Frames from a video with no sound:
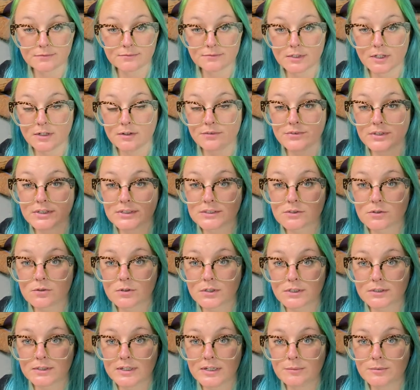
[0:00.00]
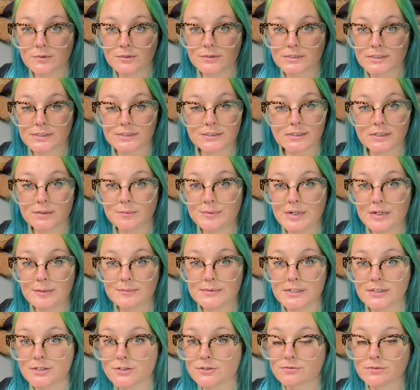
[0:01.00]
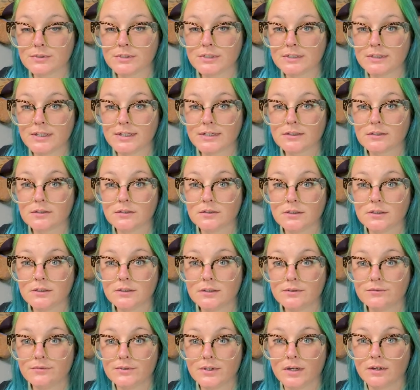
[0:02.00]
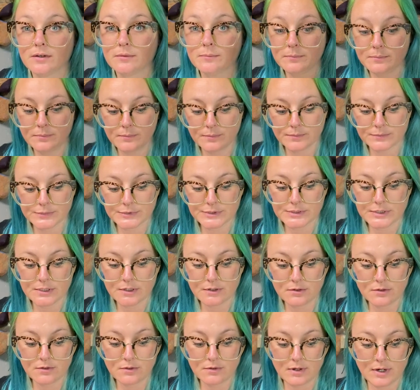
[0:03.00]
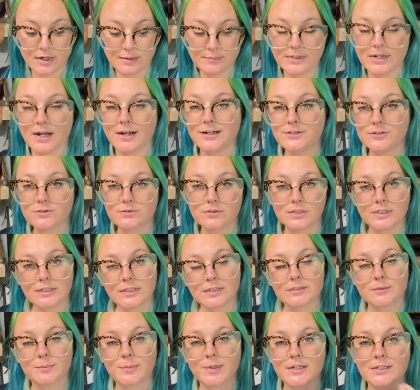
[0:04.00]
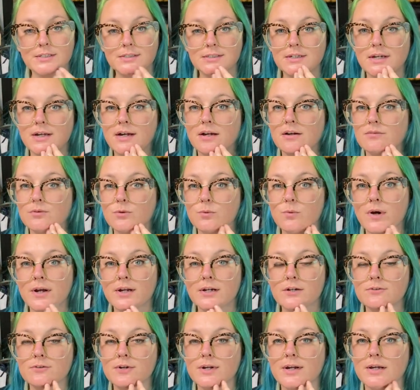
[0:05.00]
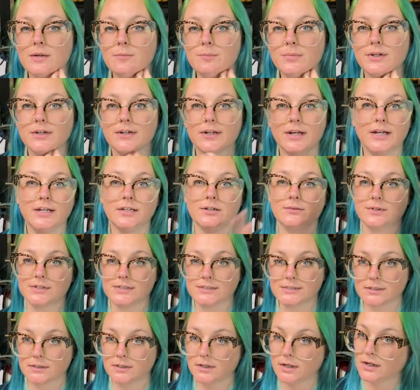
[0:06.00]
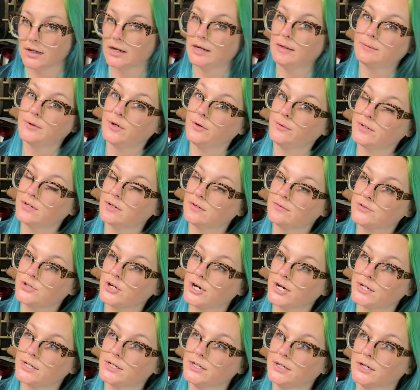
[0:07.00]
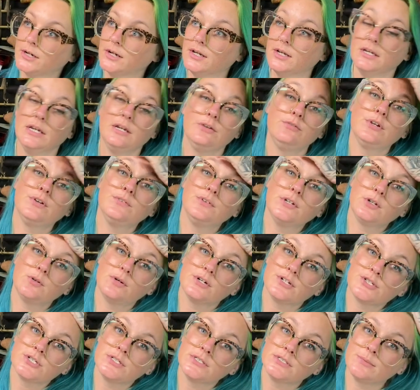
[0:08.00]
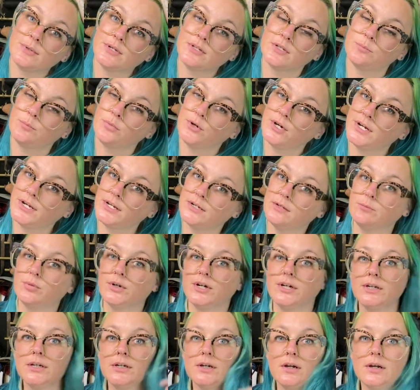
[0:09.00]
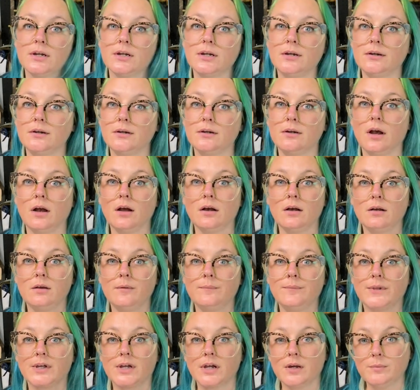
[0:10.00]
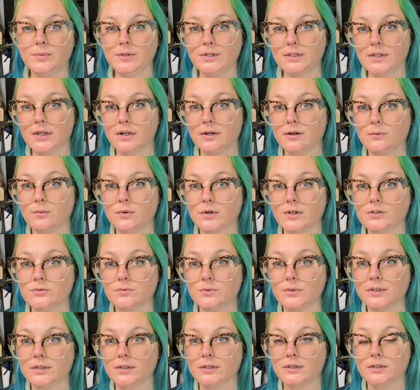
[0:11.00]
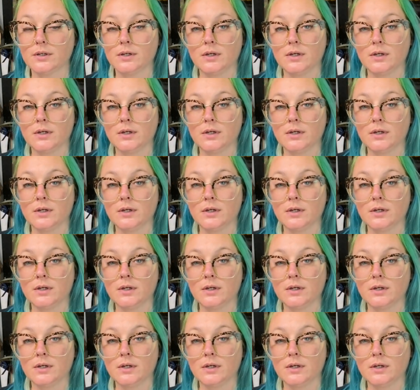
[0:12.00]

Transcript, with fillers: of these cork labels because sometimes I just really like the look of them. So, I mean, I do think it's best to have a wide array, but anyways, I'm going off track here. If you have any questions about the brand, Branding Iron, um, the company that I worked with,